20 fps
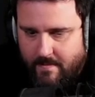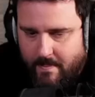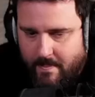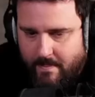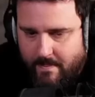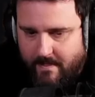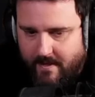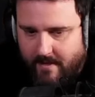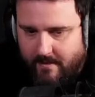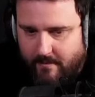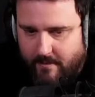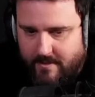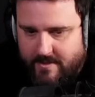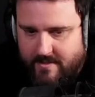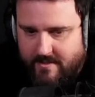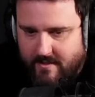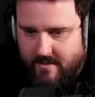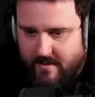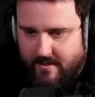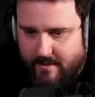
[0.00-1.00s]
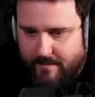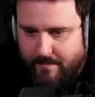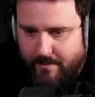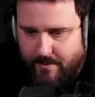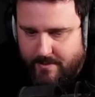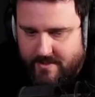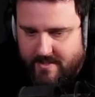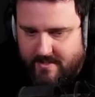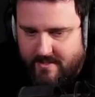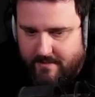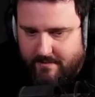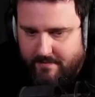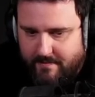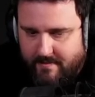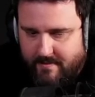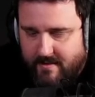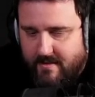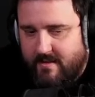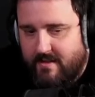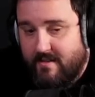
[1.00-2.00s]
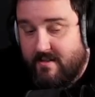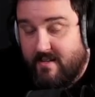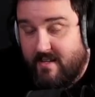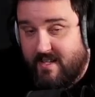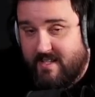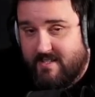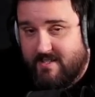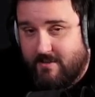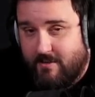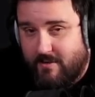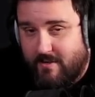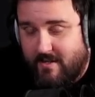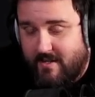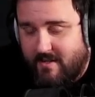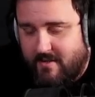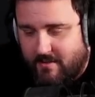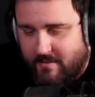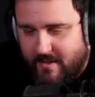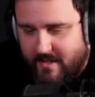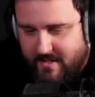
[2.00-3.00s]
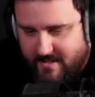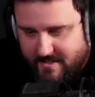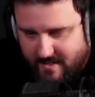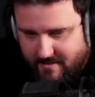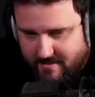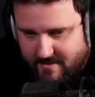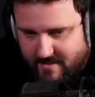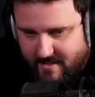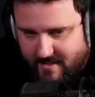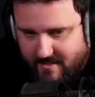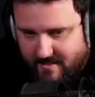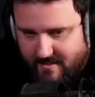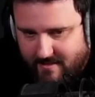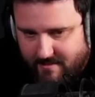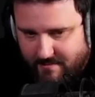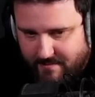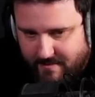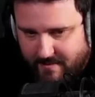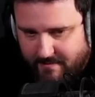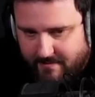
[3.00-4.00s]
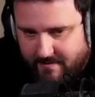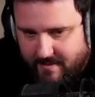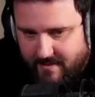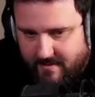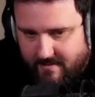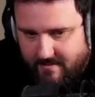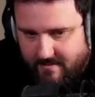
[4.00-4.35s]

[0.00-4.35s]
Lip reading: That was the positive. It's gonna increase our sanity to 50.